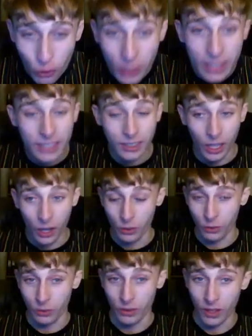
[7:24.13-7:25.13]

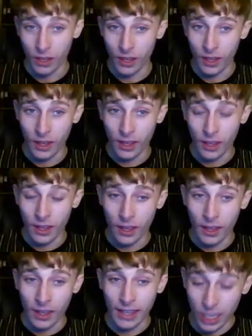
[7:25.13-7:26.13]
stone.
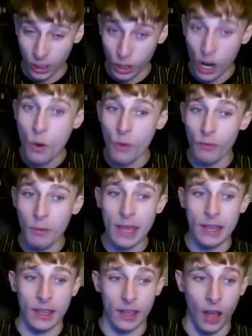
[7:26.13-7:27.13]
That's two of
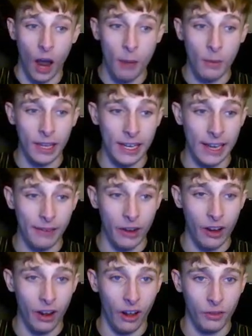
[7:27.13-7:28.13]
me. I'm like 11 and
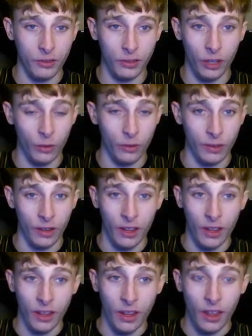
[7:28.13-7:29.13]
a half stone.
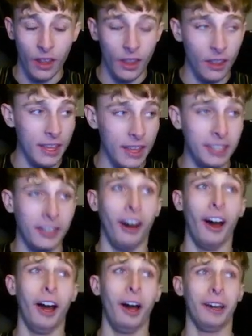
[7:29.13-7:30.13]
This
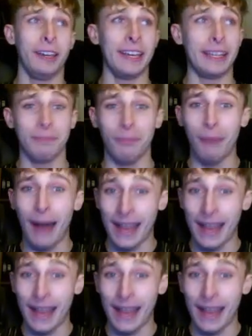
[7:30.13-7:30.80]
guy is massive.